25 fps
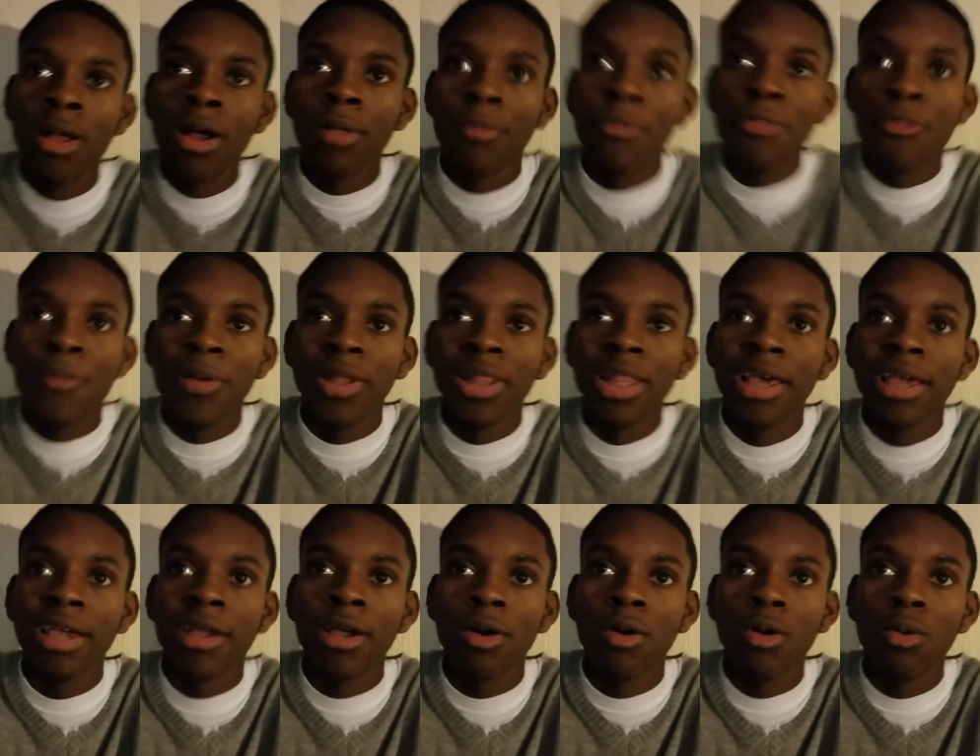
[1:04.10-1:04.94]
Spent
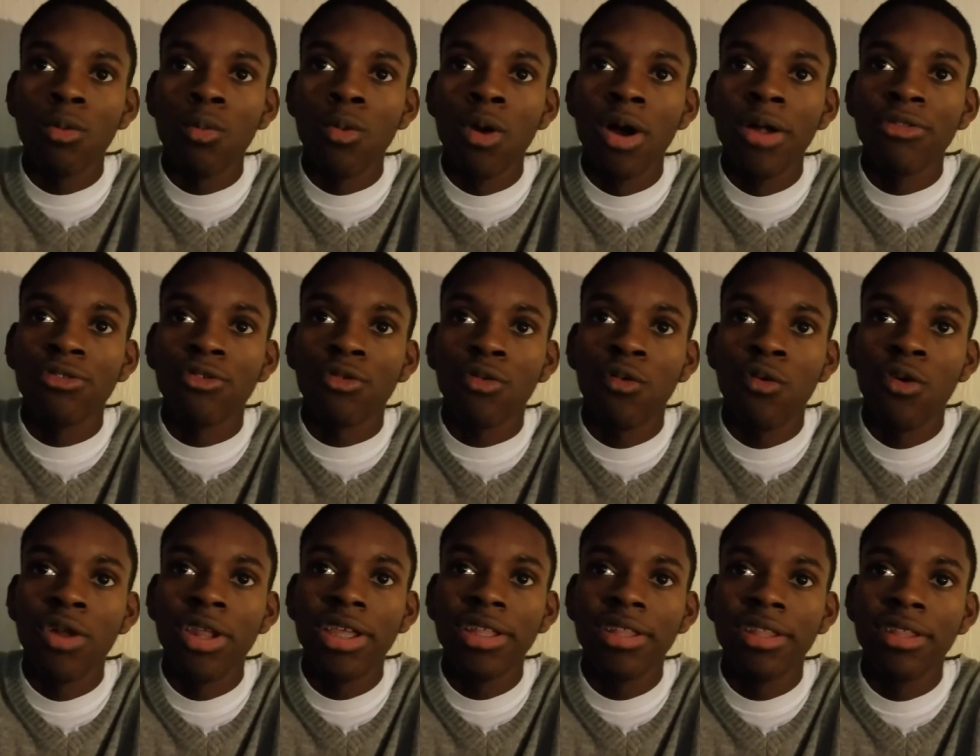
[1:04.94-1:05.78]
like one
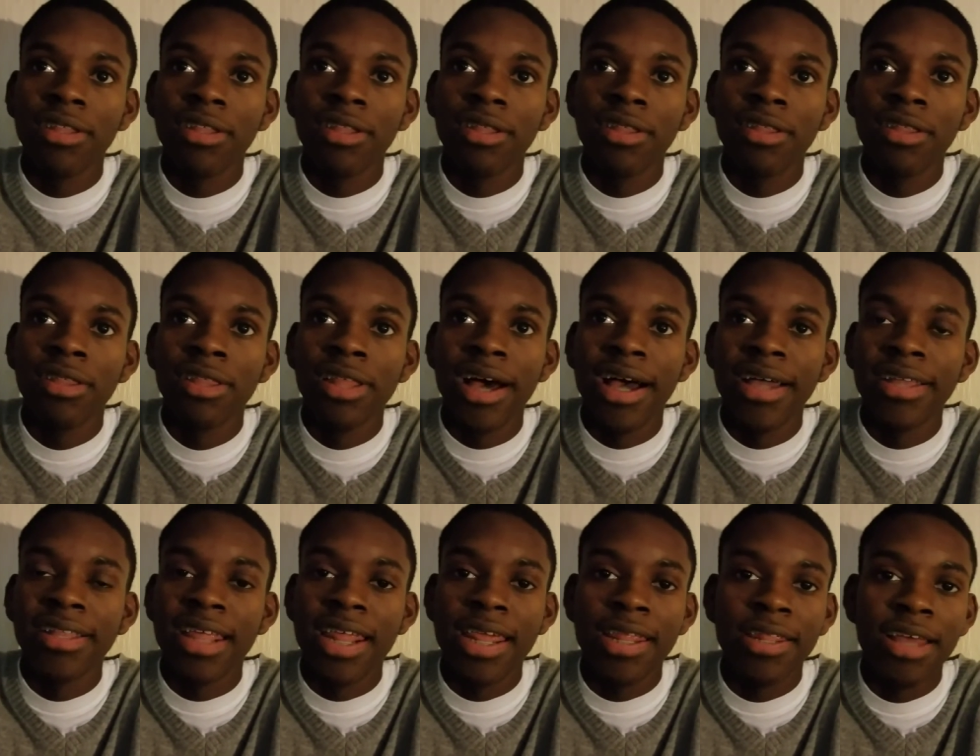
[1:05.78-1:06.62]
twenty
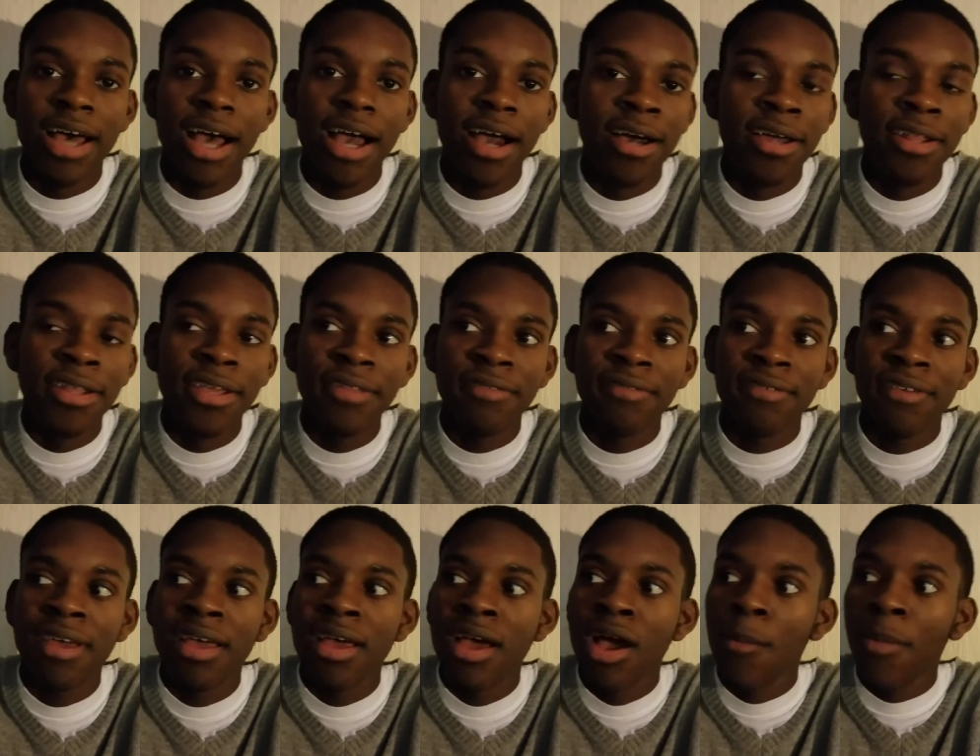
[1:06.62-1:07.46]
nine ninety nine on it,
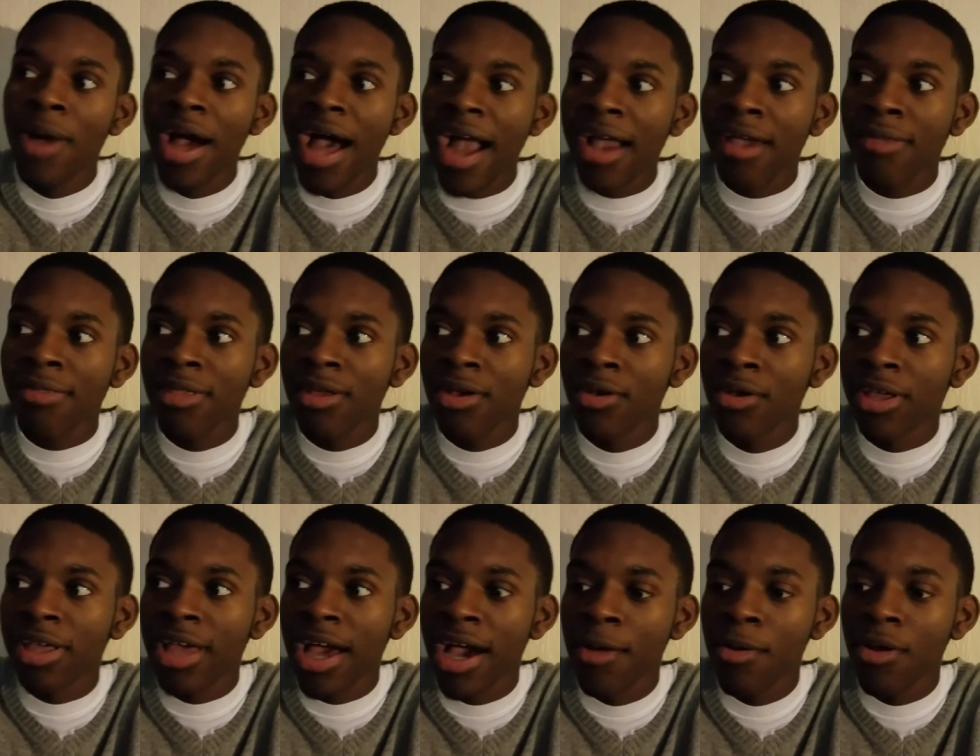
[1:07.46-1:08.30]
but I actually
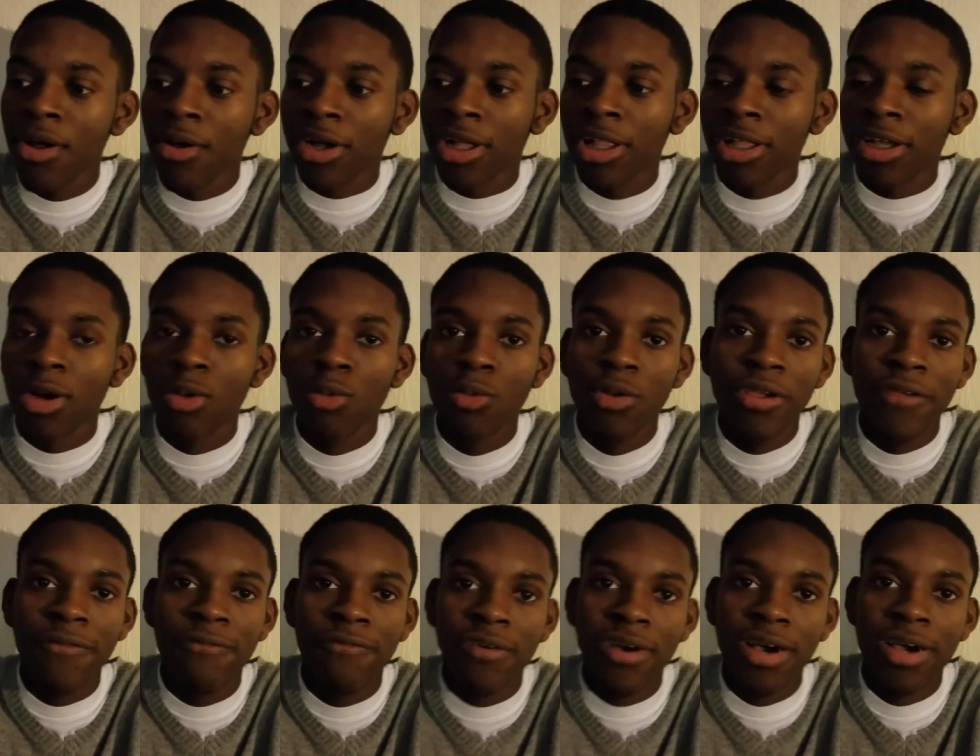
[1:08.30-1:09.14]
got click on
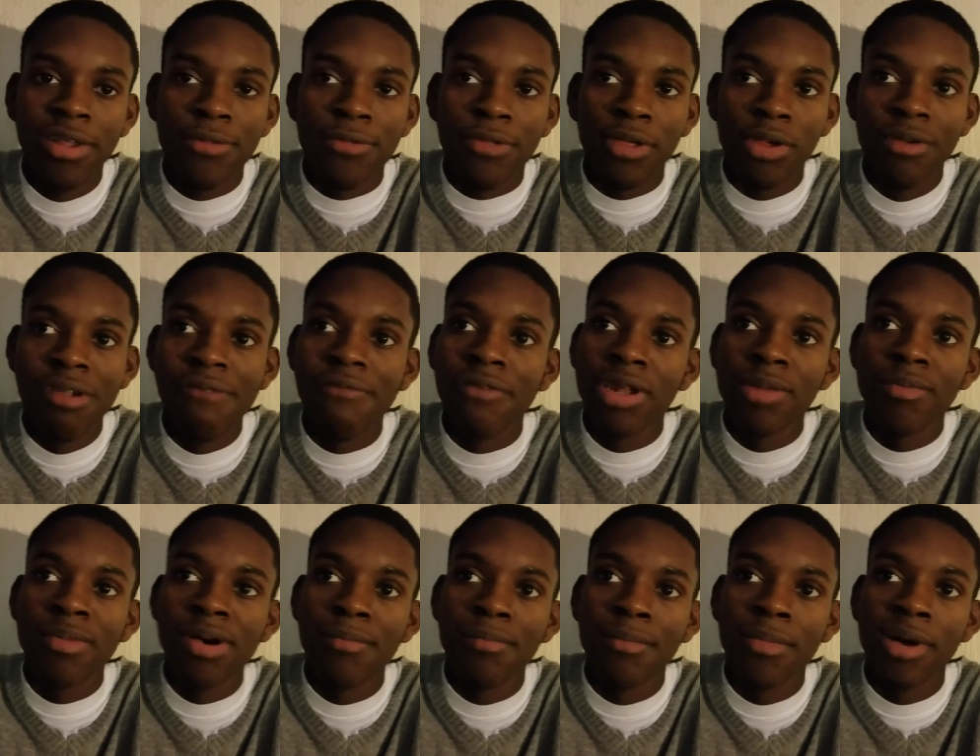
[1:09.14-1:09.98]
refund, so they refunded
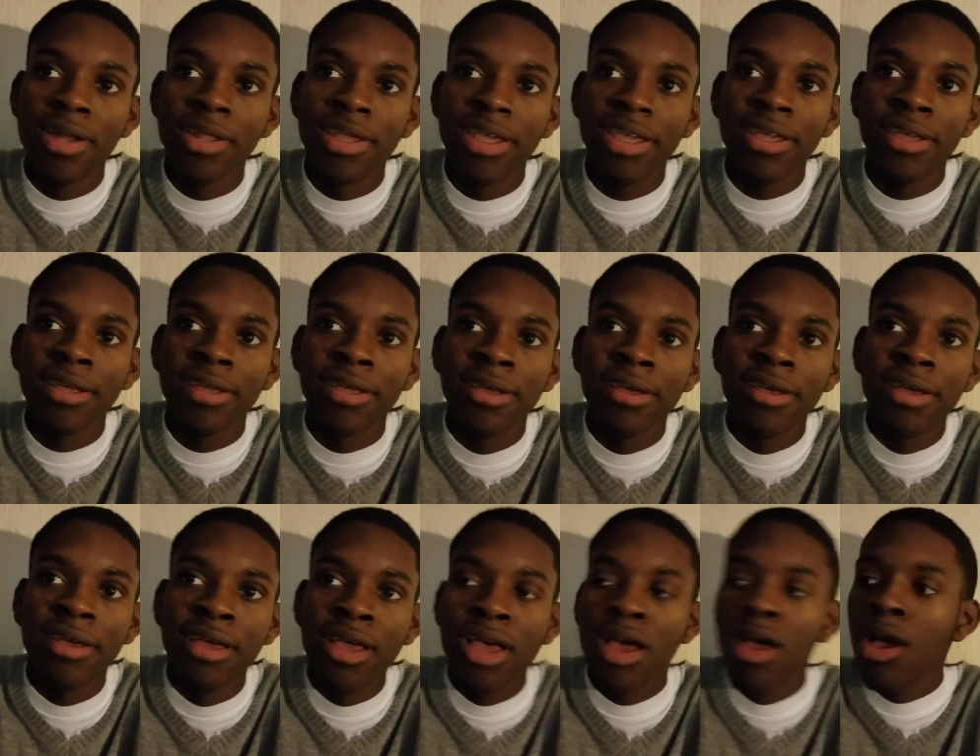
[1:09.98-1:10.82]
my money.
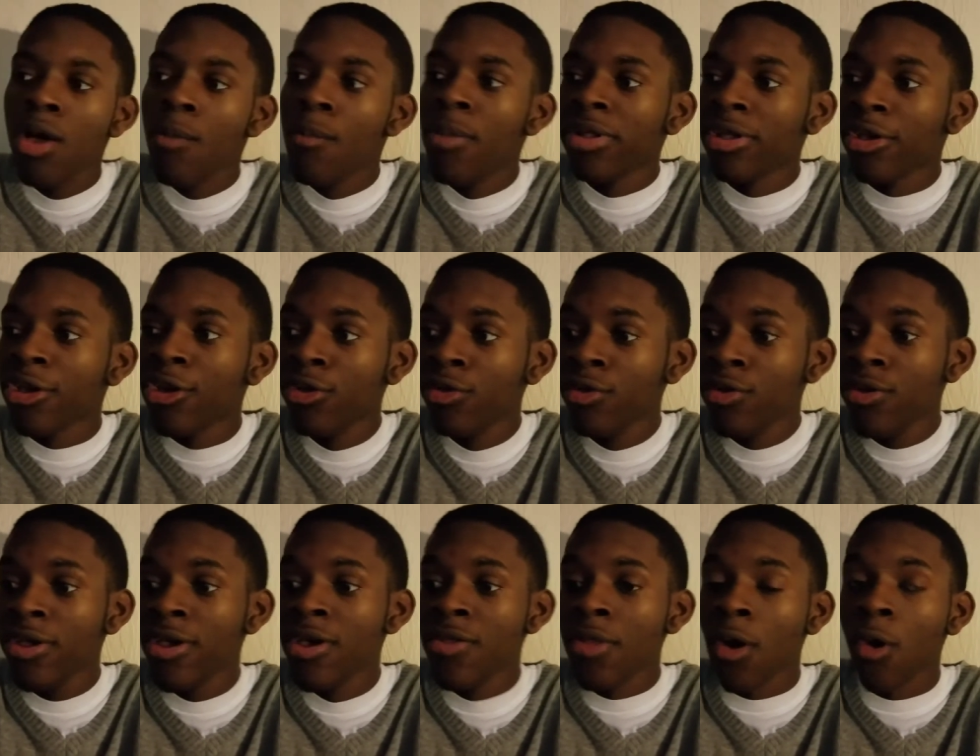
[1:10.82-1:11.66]
But the good news
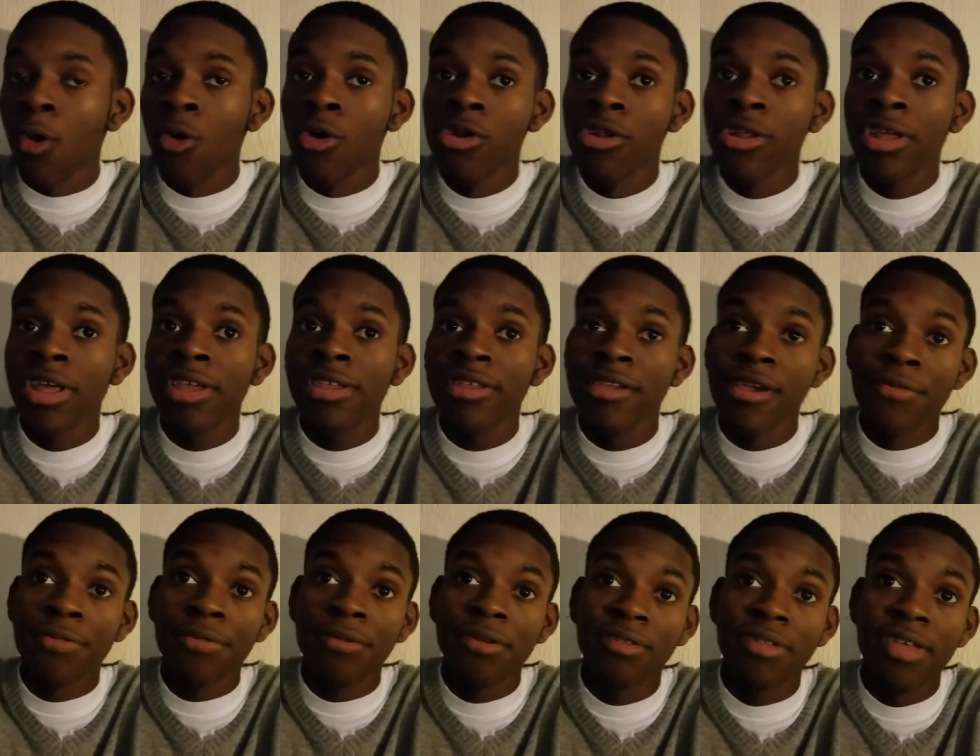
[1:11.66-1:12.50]
is I ordered it
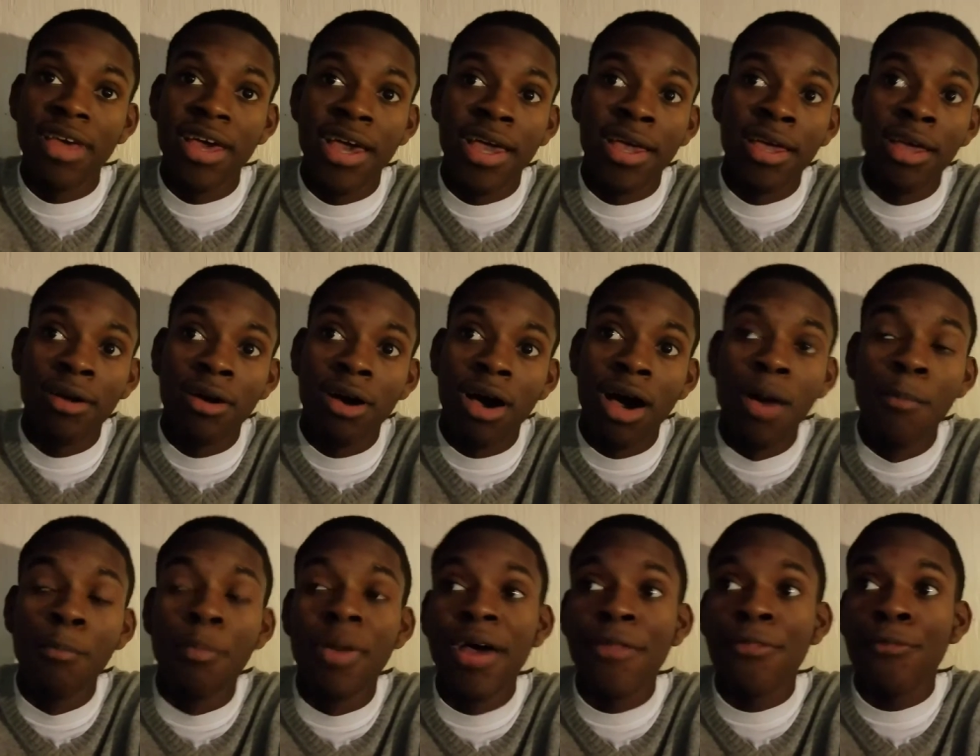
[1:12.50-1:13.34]
yesterday
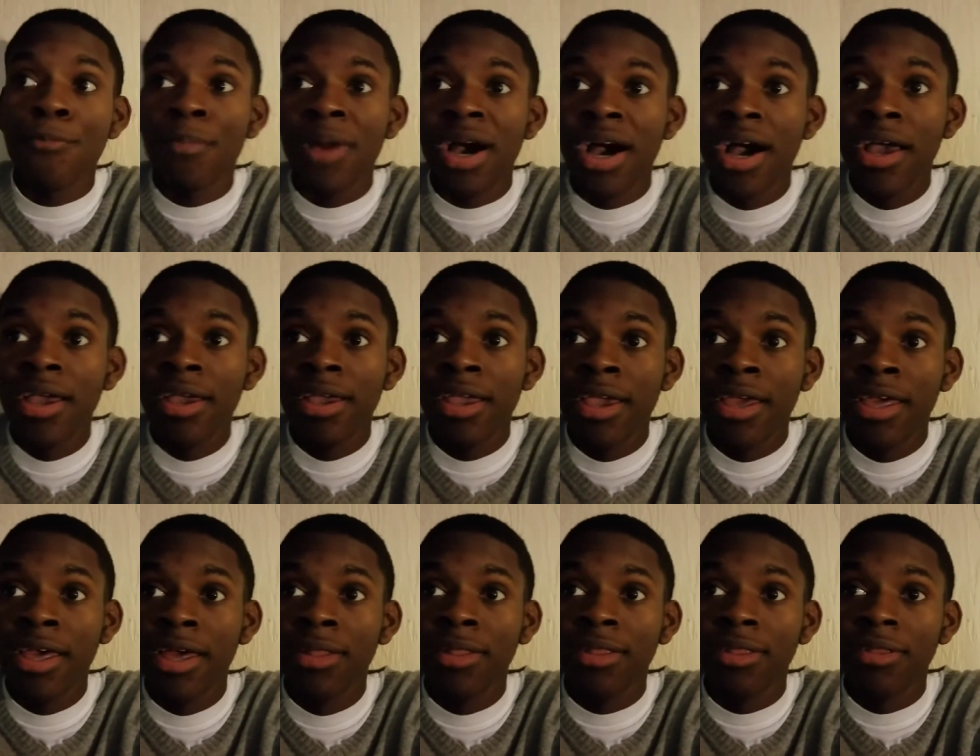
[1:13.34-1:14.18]
on Best Buy,
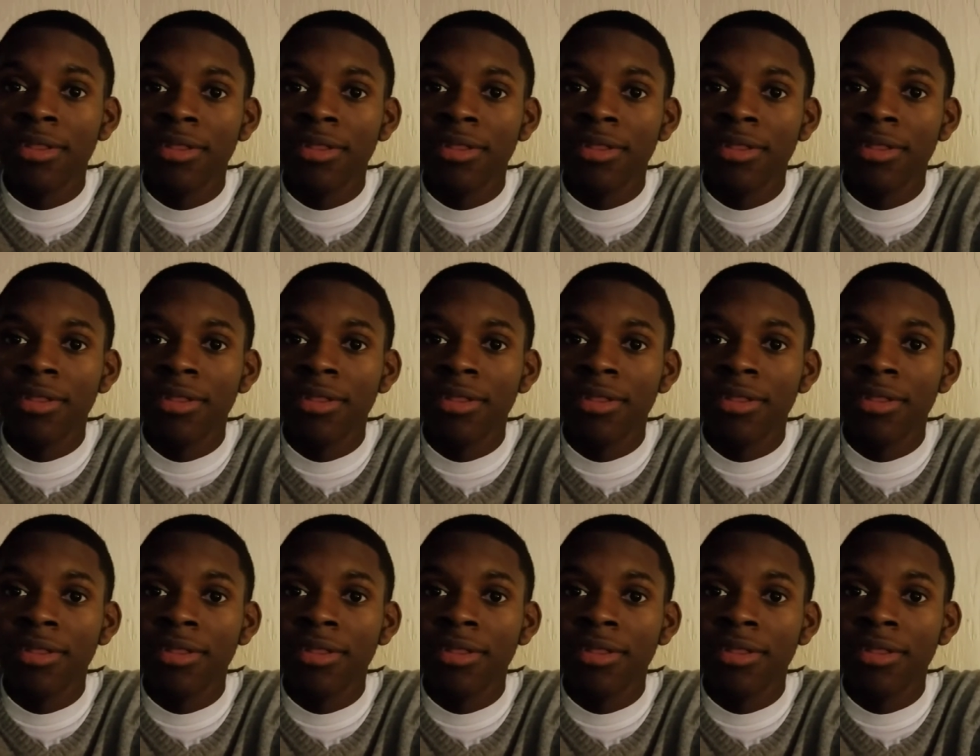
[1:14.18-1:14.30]
and